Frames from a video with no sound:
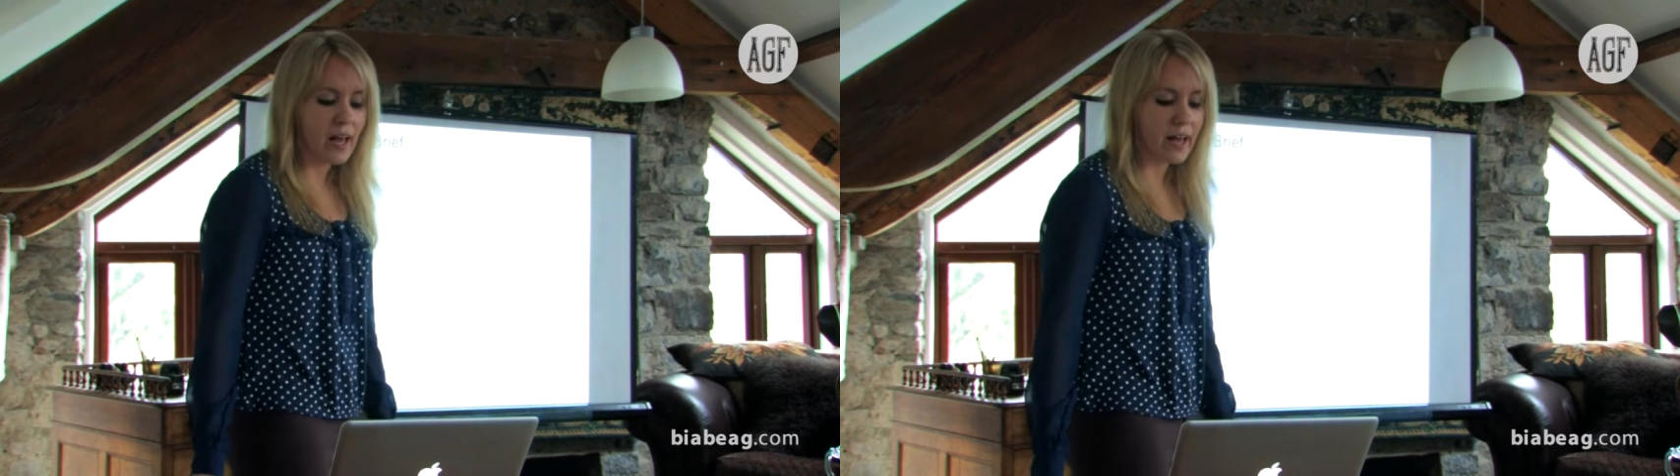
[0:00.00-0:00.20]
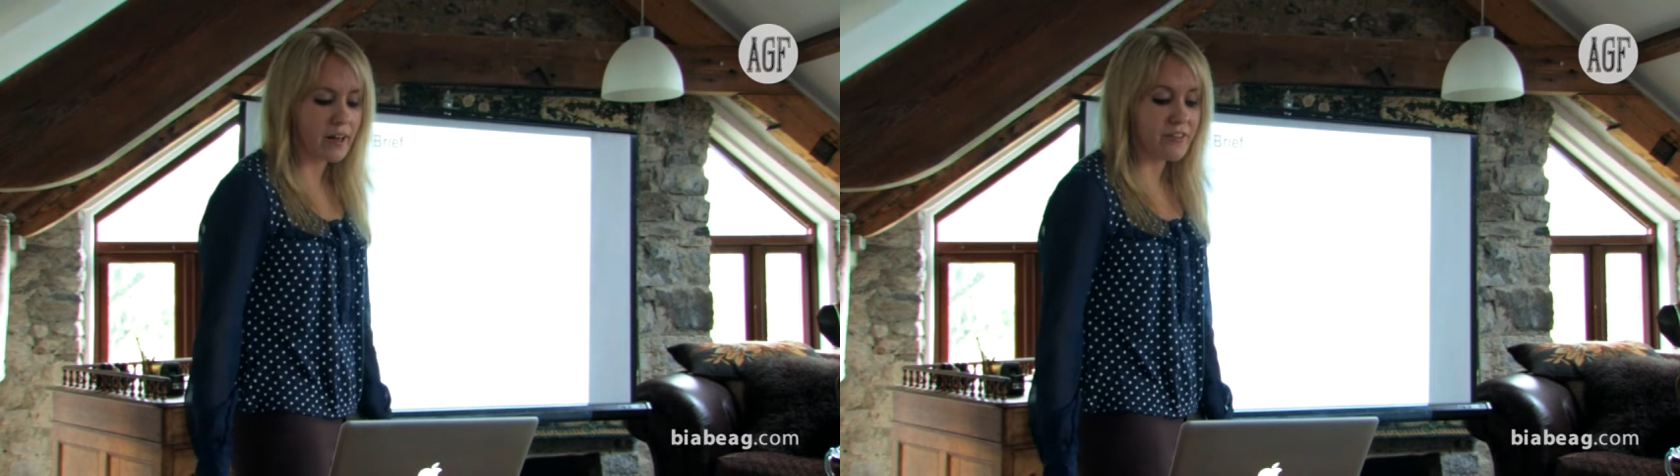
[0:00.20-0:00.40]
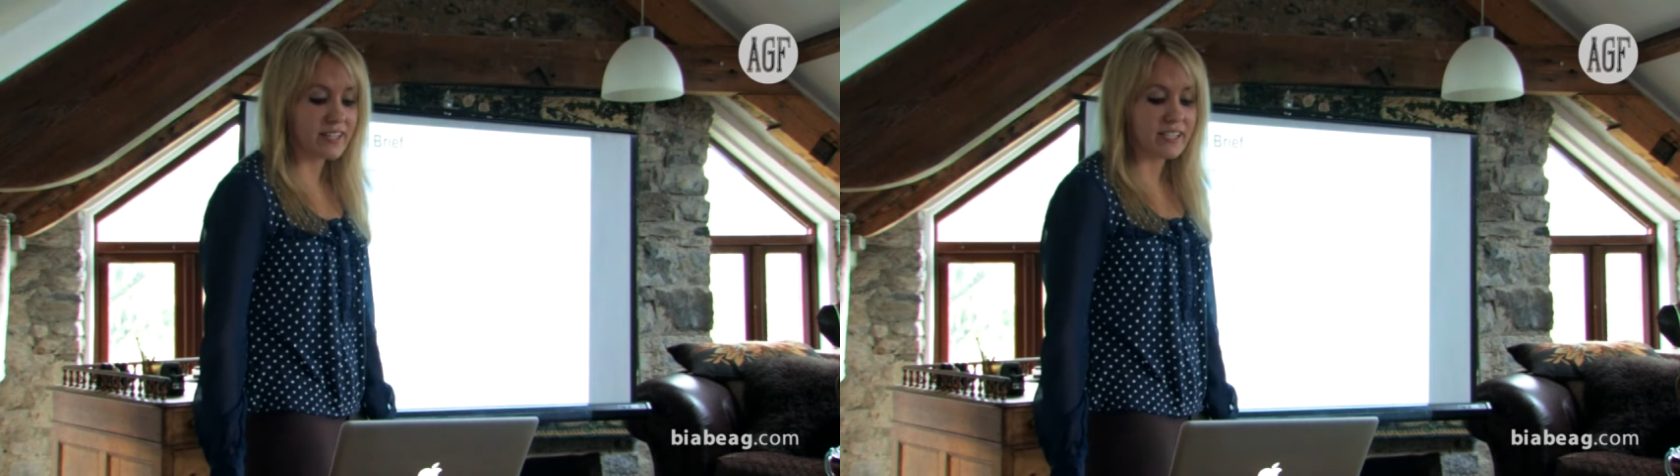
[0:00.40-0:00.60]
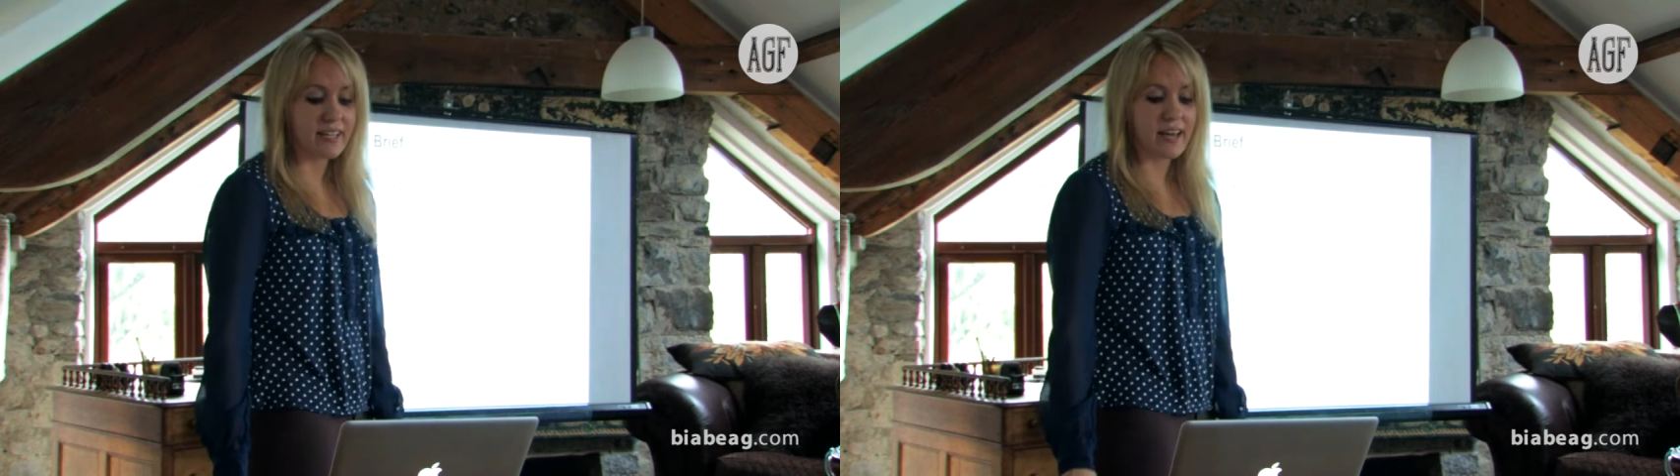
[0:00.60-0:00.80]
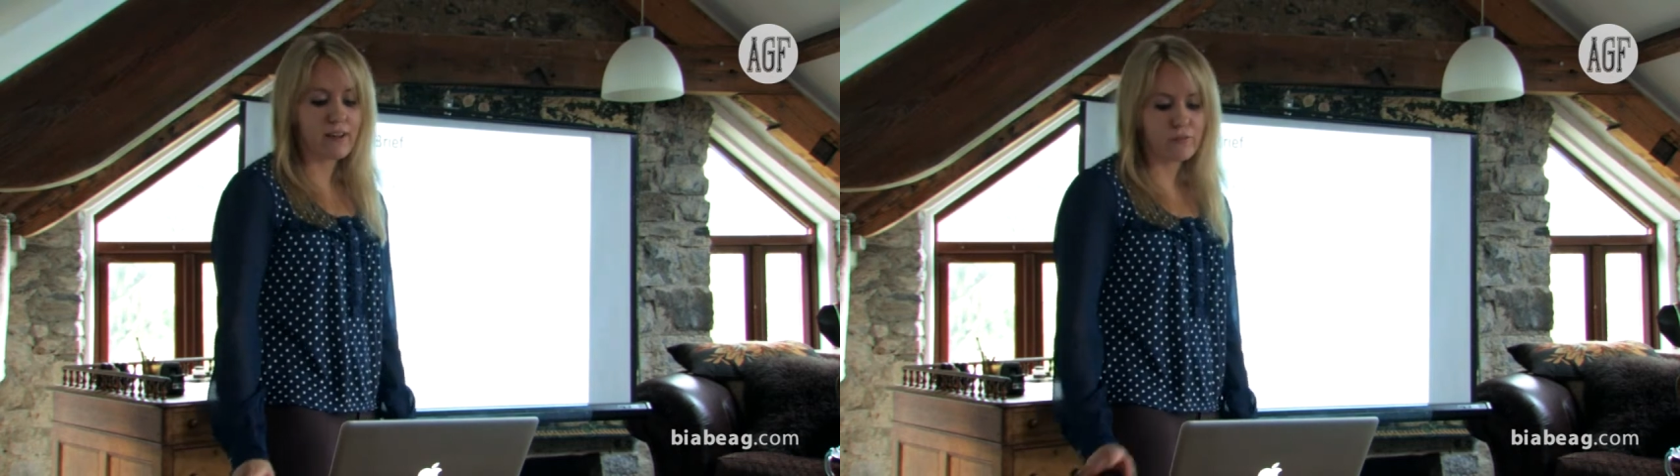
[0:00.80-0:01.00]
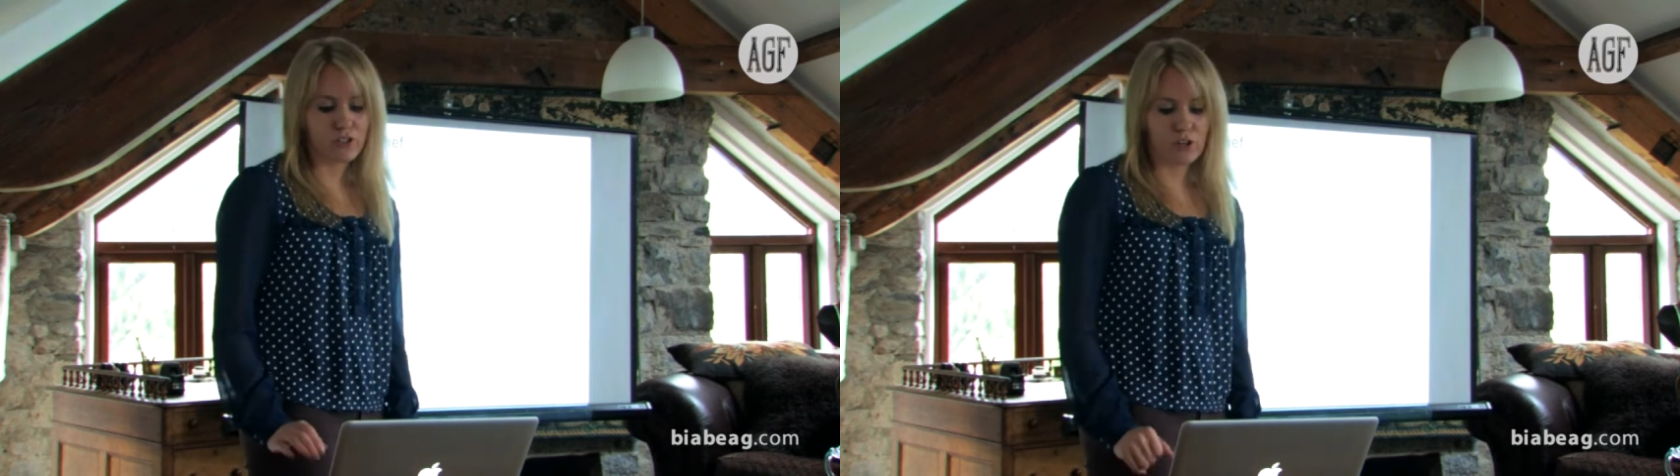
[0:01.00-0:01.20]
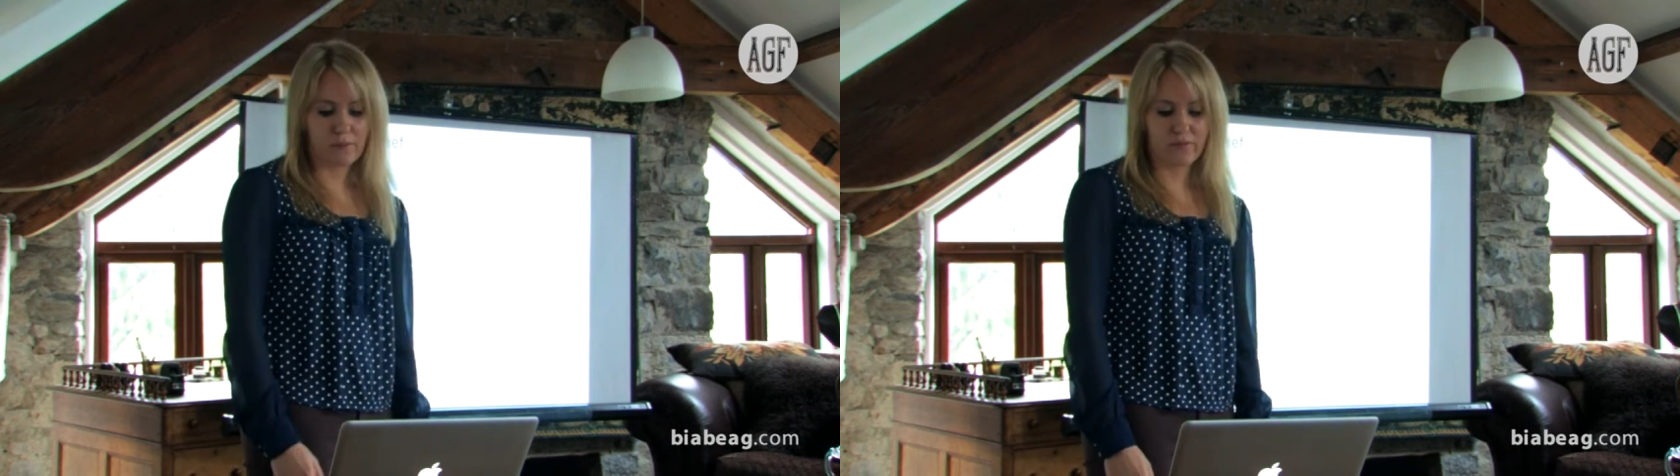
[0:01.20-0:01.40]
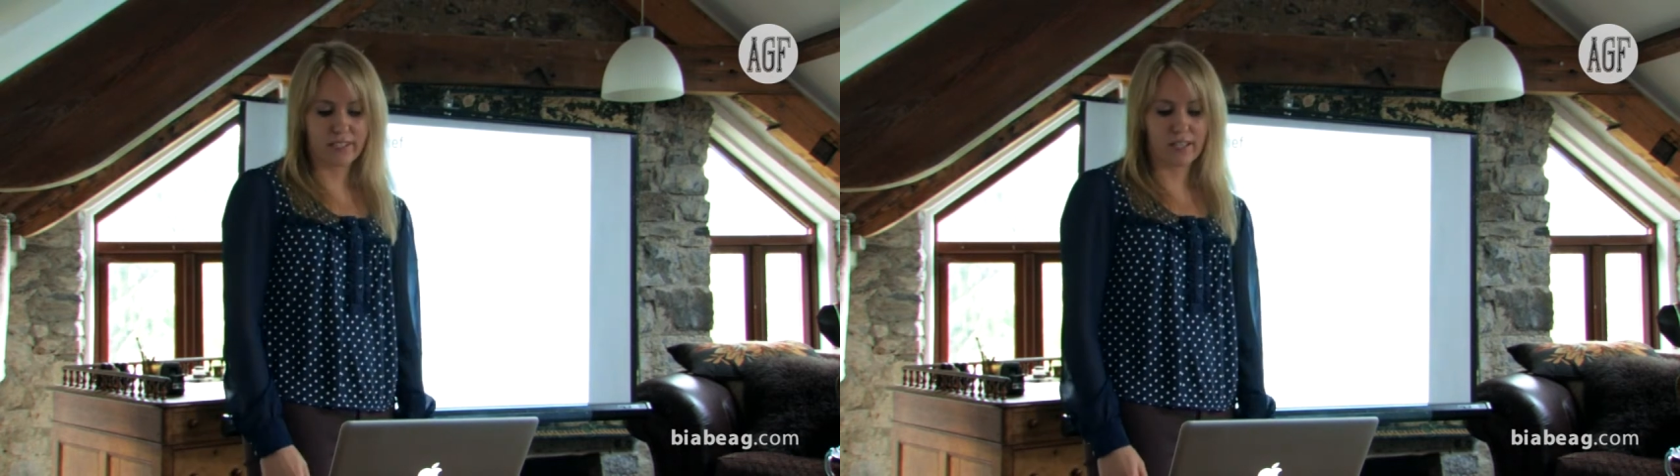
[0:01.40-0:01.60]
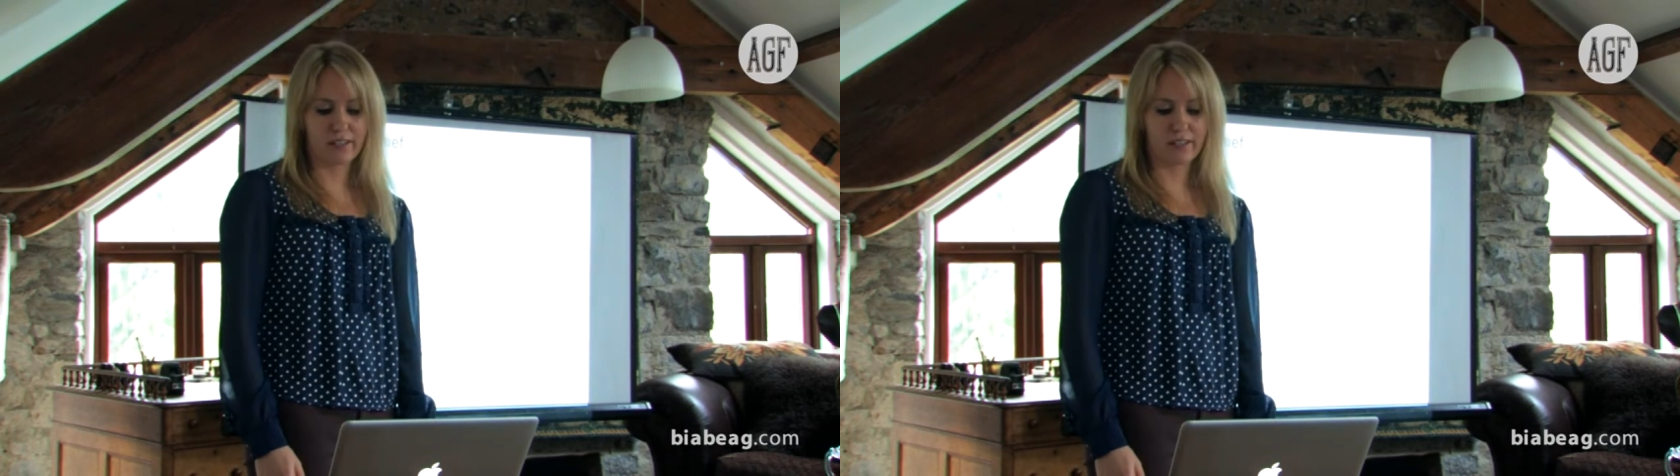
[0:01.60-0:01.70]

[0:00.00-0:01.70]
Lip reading: They said every drop of this